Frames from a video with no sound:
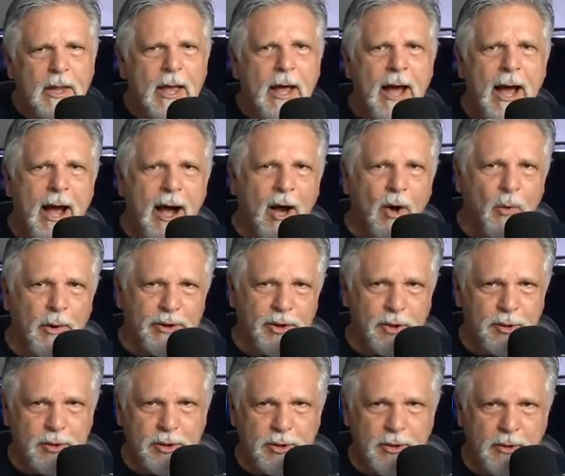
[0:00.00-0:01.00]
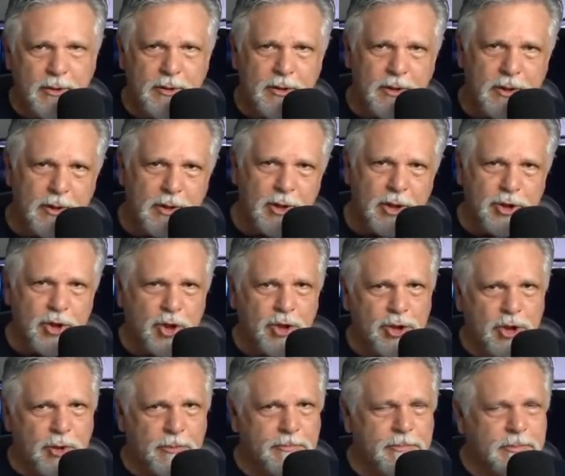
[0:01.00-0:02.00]
how when
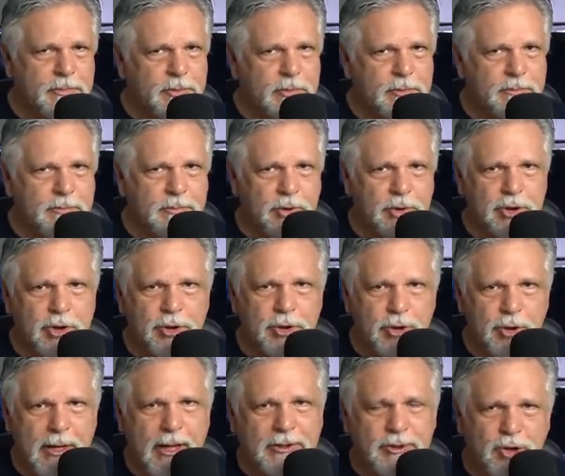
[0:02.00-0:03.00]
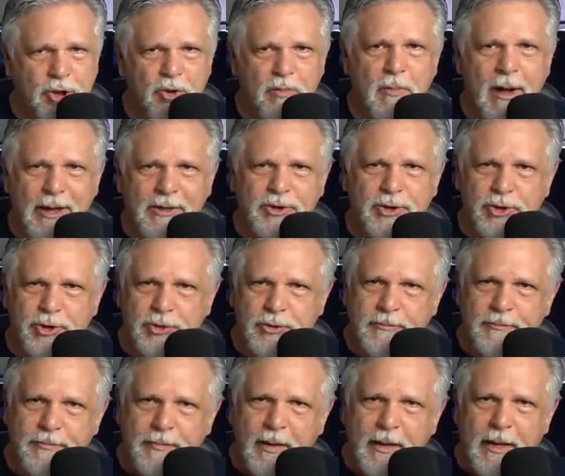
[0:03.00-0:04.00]
you get too much,
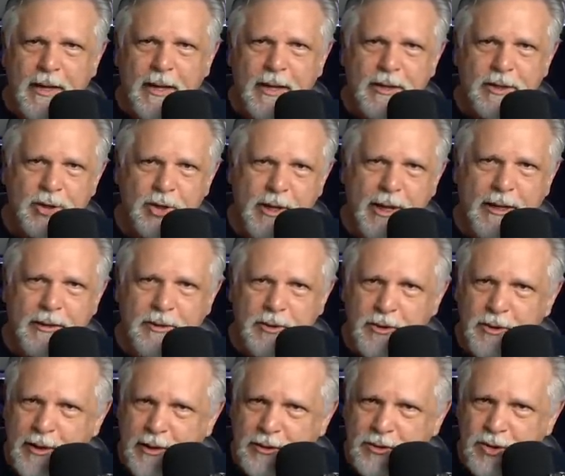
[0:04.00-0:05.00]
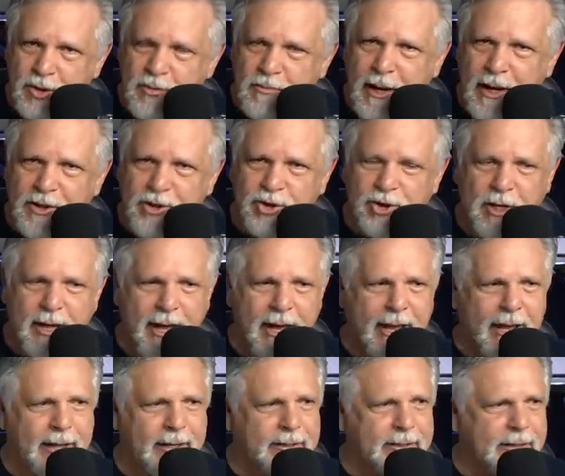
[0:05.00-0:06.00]
you get too much,
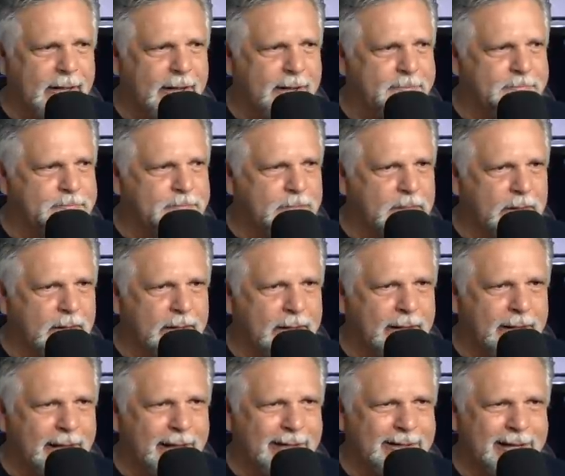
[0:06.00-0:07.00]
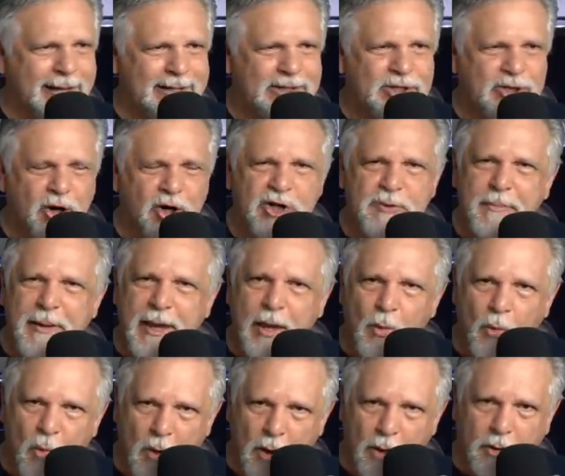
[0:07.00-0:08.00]
and it starts
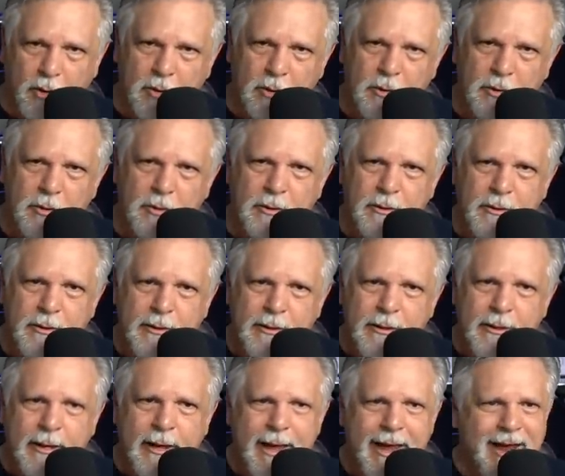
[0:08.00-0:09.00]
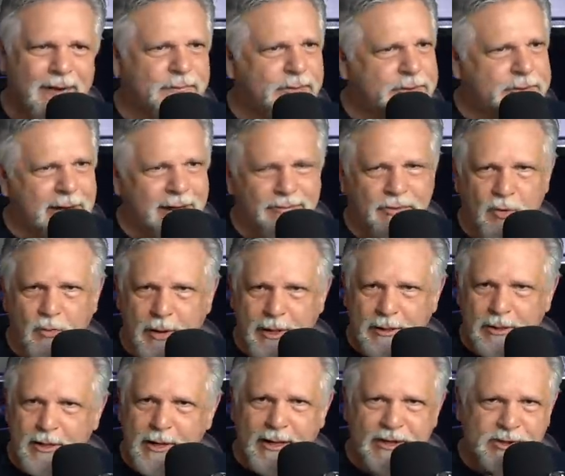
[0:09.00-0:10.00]
being work. Every day of the
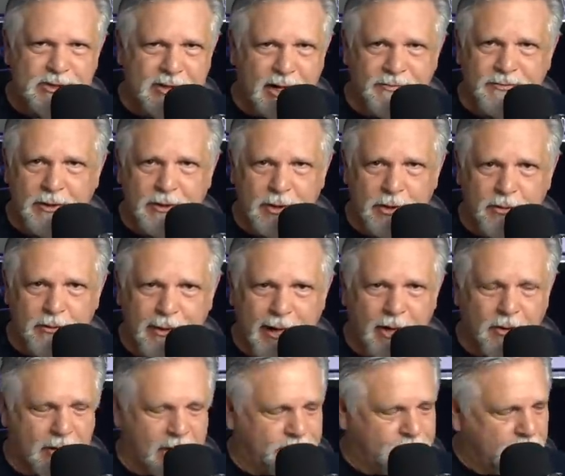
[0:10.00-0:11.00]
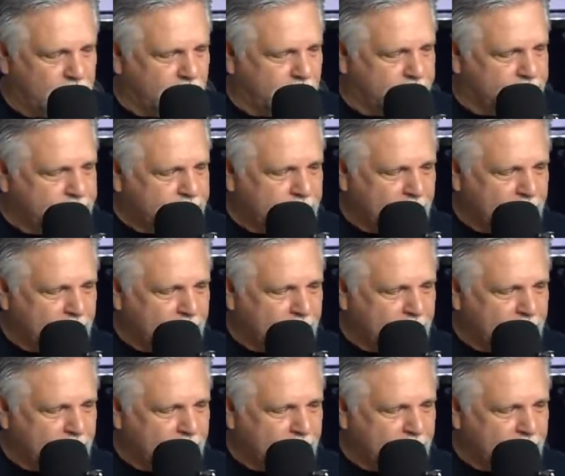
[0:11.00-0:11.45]
week, you got stuff to do. Now, if you're